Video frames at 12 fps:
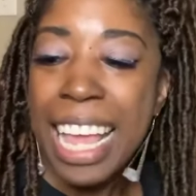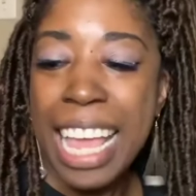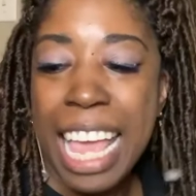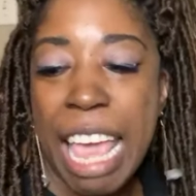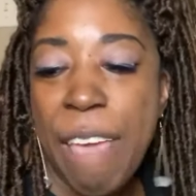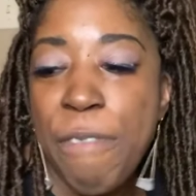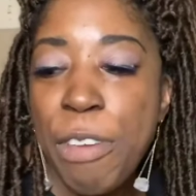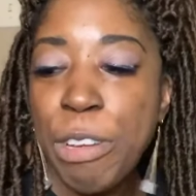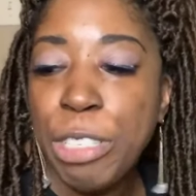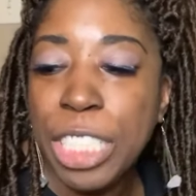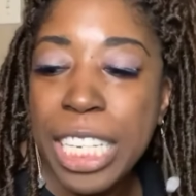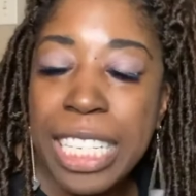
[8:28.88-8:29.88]
If you
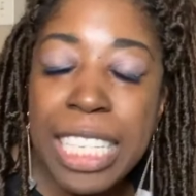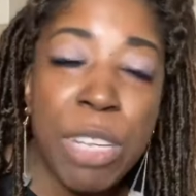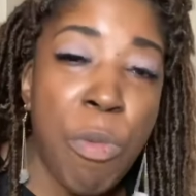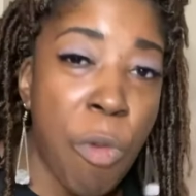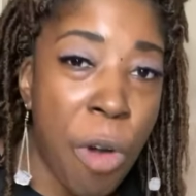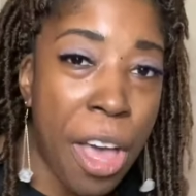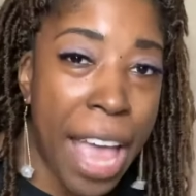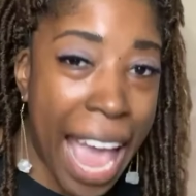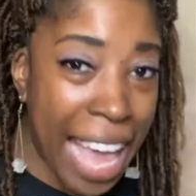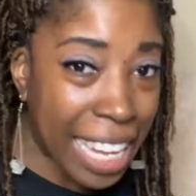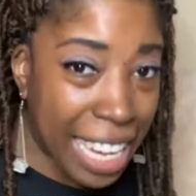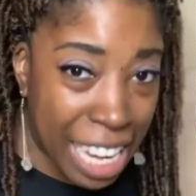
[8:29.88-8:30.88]
just want
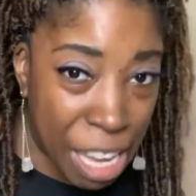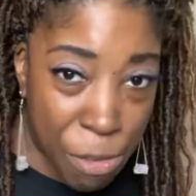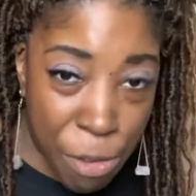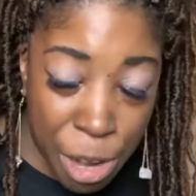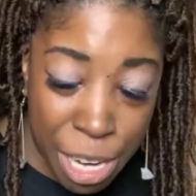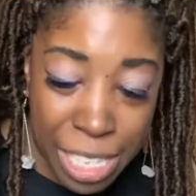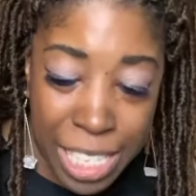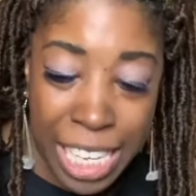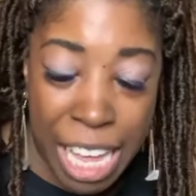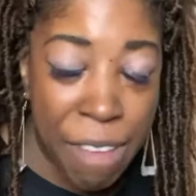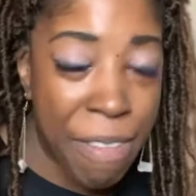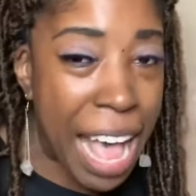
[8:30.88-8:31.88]
a link for
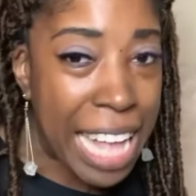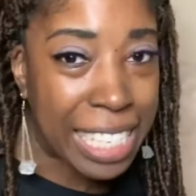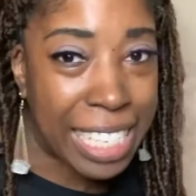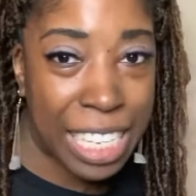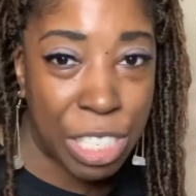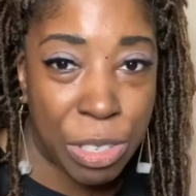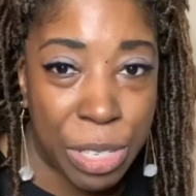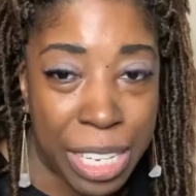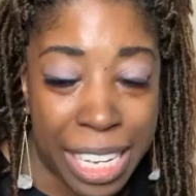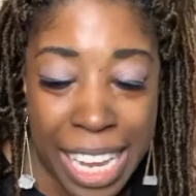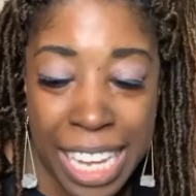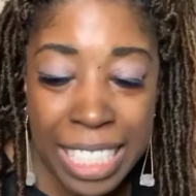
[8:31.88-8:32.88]
yourself, I'll send you a
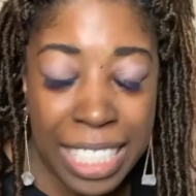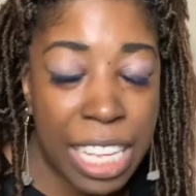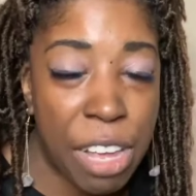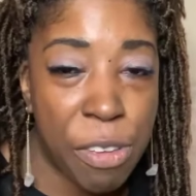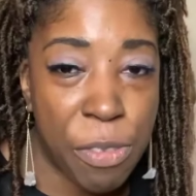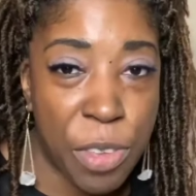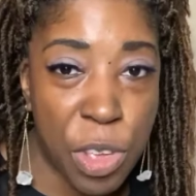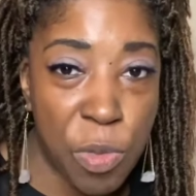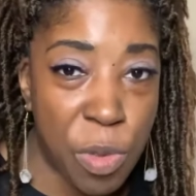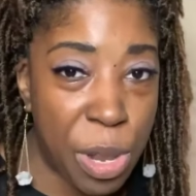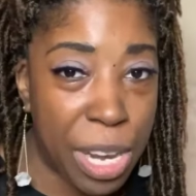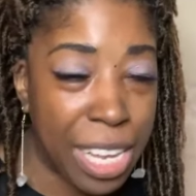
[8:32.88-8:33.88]
link. So if you
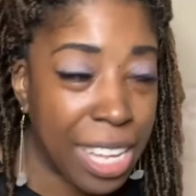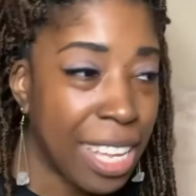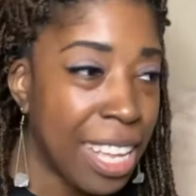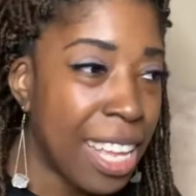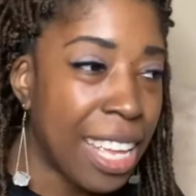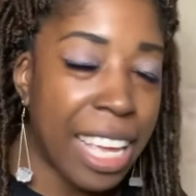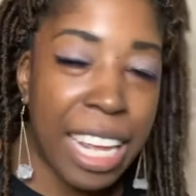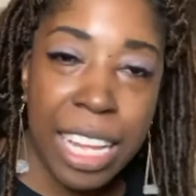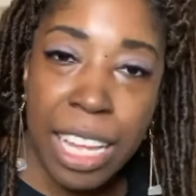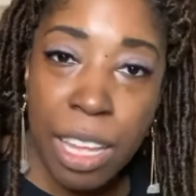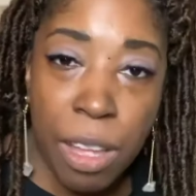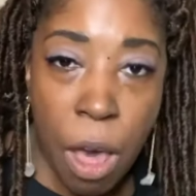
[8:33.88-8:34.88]
want to get
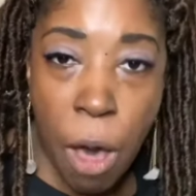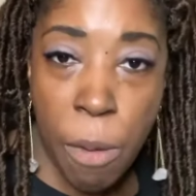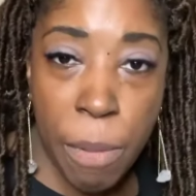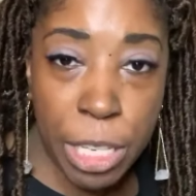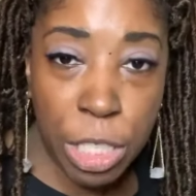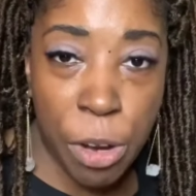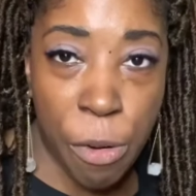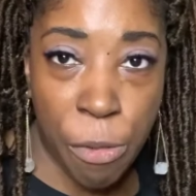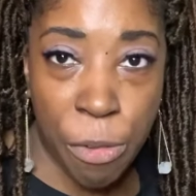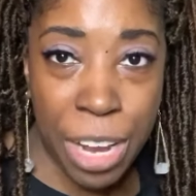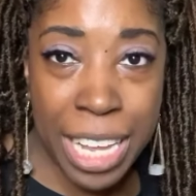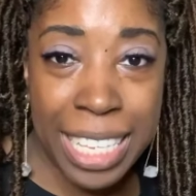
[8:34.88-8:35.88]
a whole bunch of your
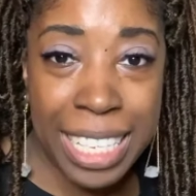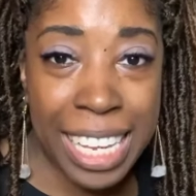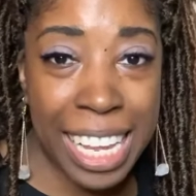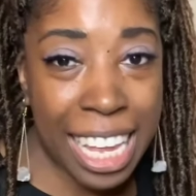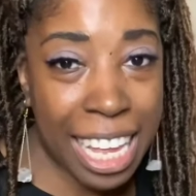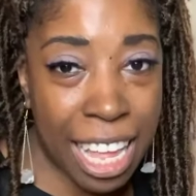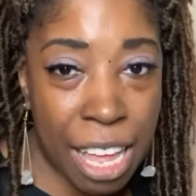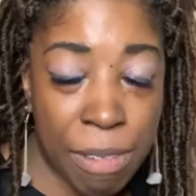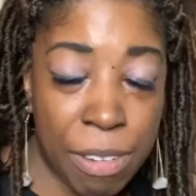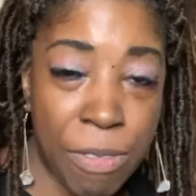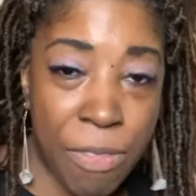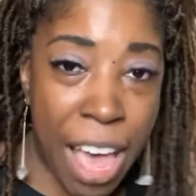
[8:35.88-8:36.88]
friends and get up
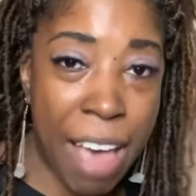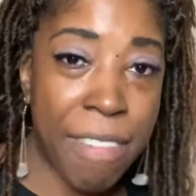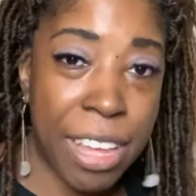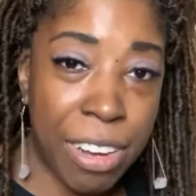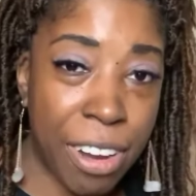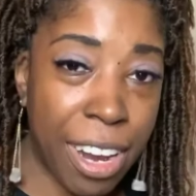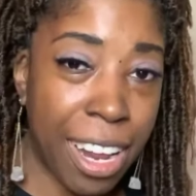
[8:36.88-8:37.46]
to $500